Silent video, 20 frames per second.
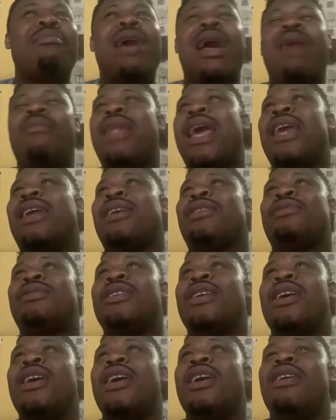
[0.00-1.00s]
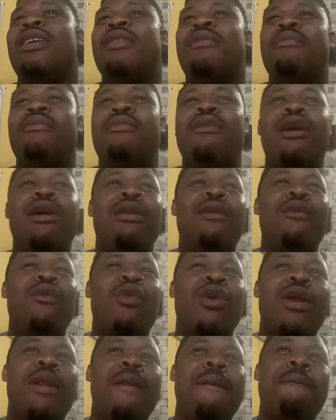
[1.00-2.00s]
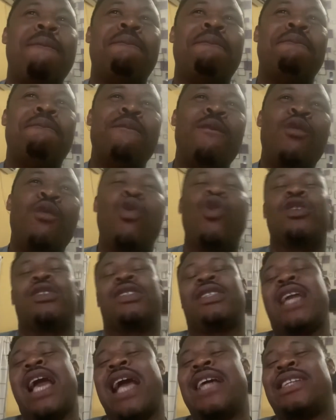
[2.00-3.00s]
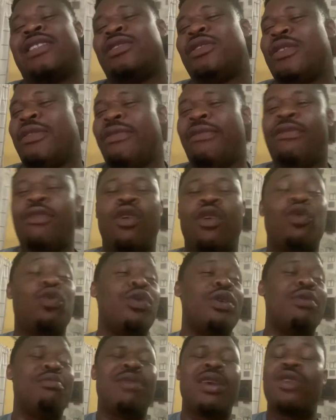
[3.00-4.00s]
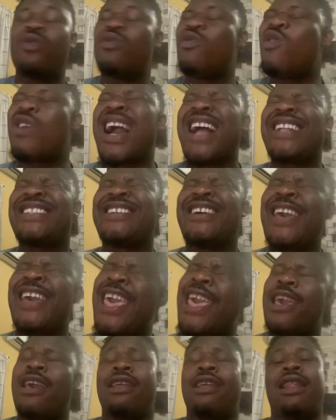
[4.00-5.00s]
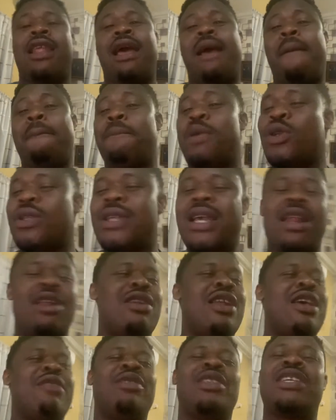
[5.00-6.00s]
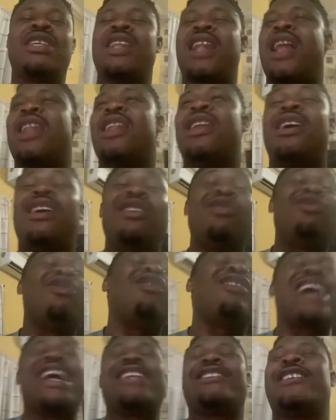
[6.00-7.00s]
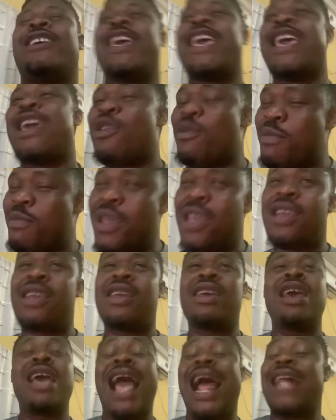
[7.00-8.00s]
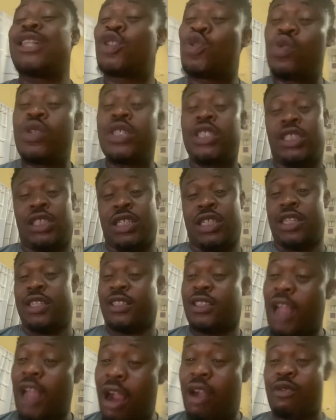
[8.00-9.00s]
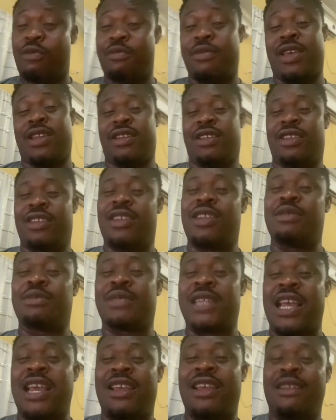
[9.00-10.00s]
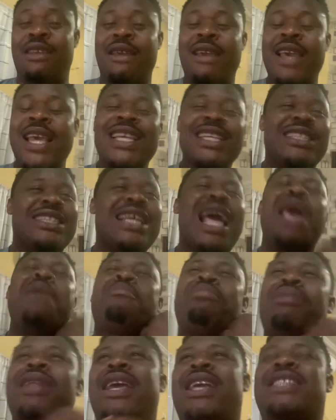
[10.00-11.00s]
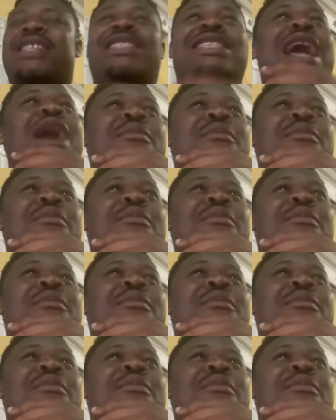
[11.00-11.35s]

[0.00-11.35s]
like one of the worst guys you can fuck with, man. You gonna catch an L. Put that on everything I love. You gonna catch an L, man. I do this shit. It's documented. You know what I'm saying? Cause I ain't playing. Cause y'all